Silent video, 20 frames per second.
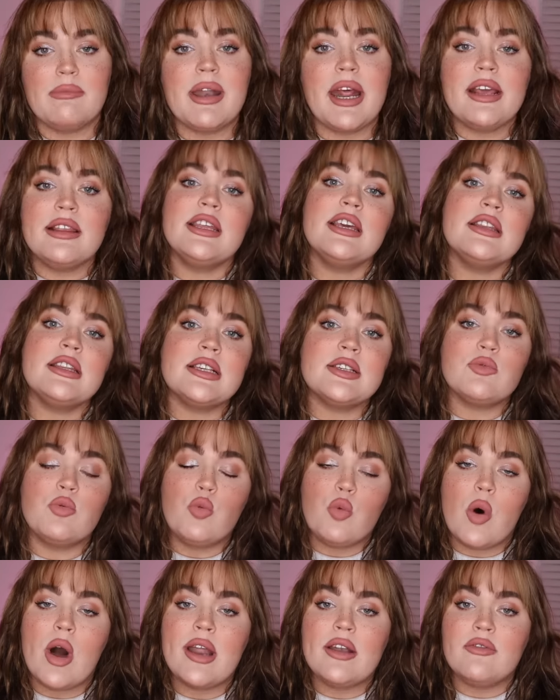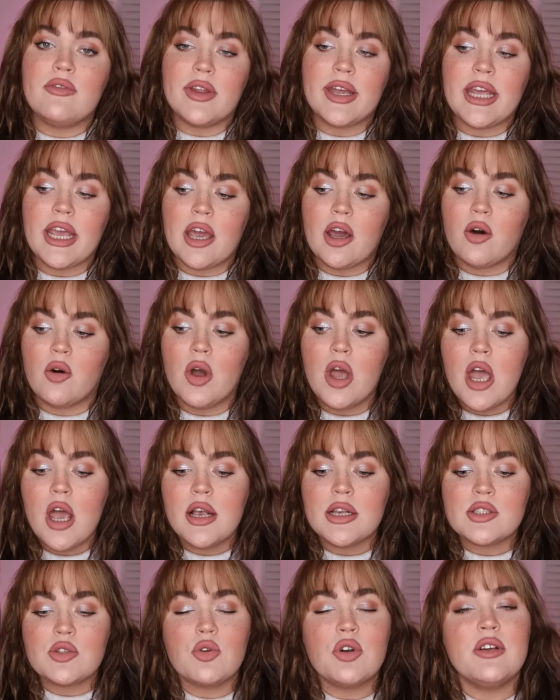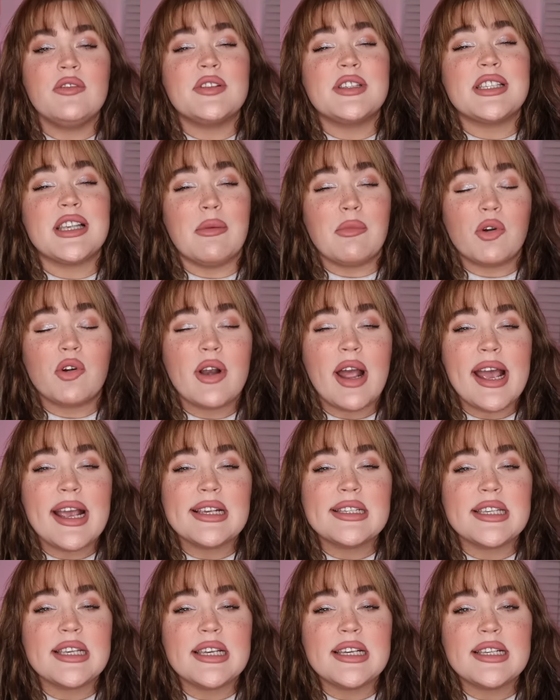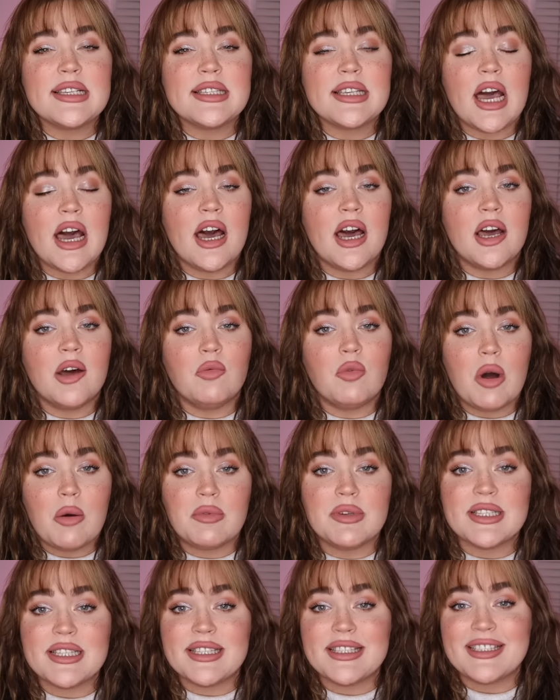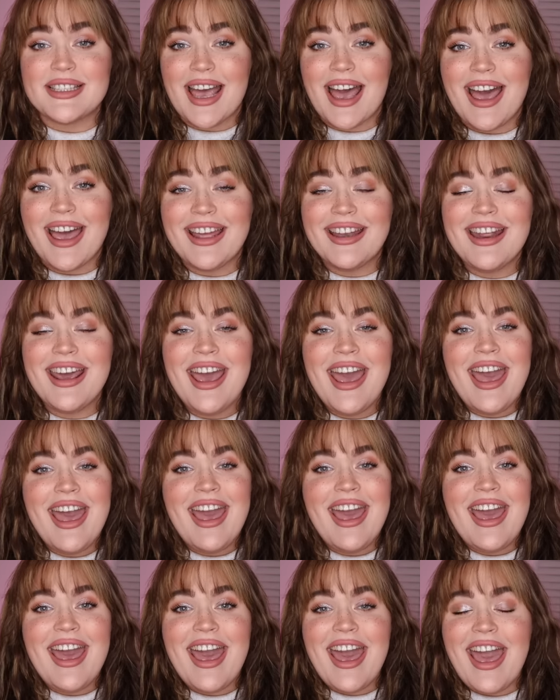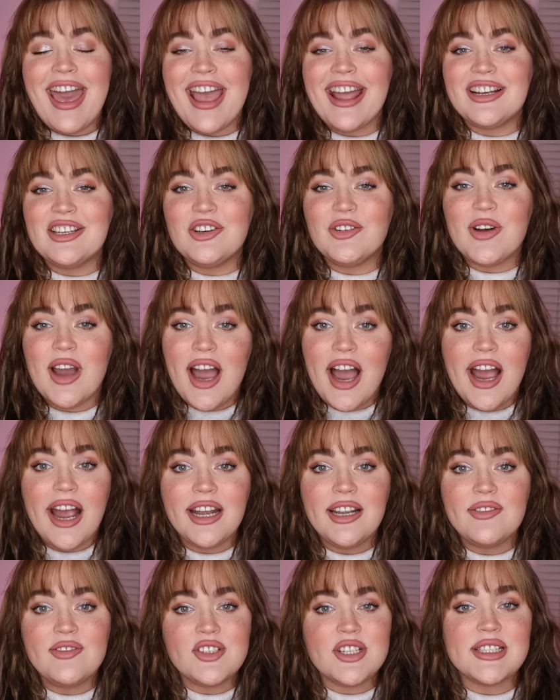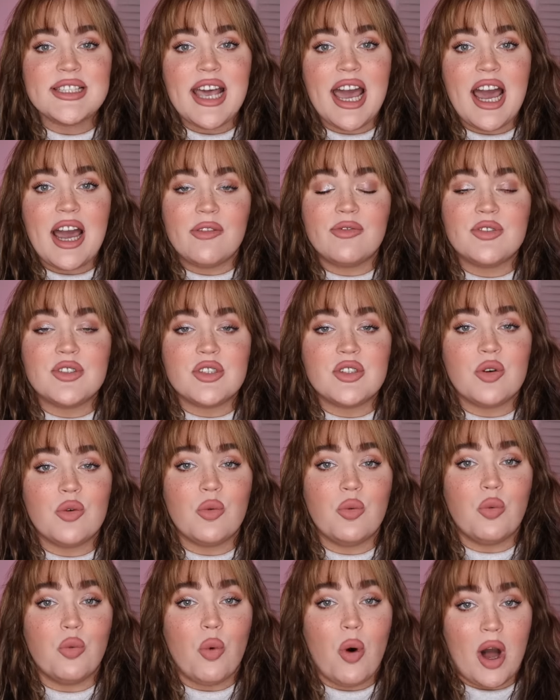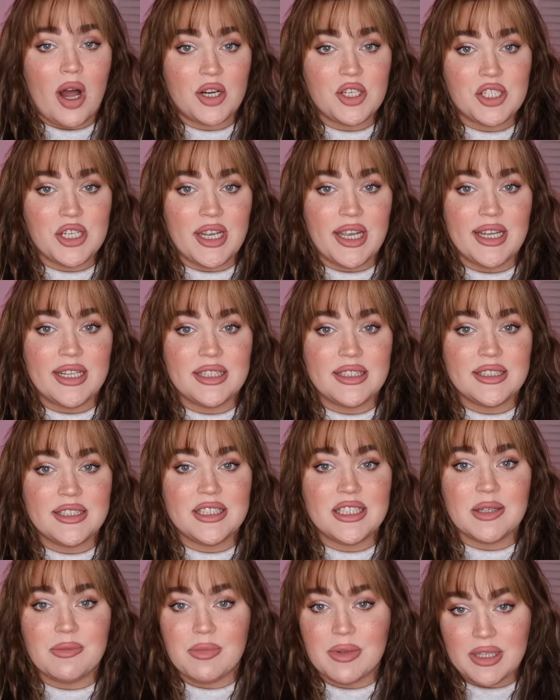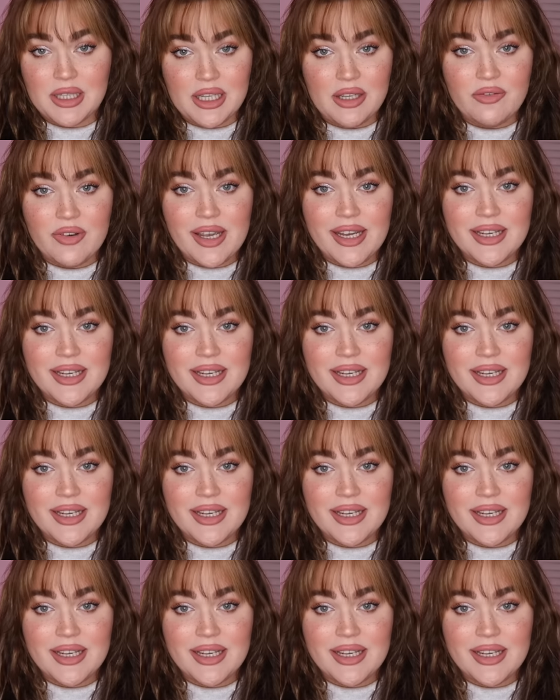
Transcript: But I think this one video sort of summarizes what was said, and you kind of just have to watch it to believe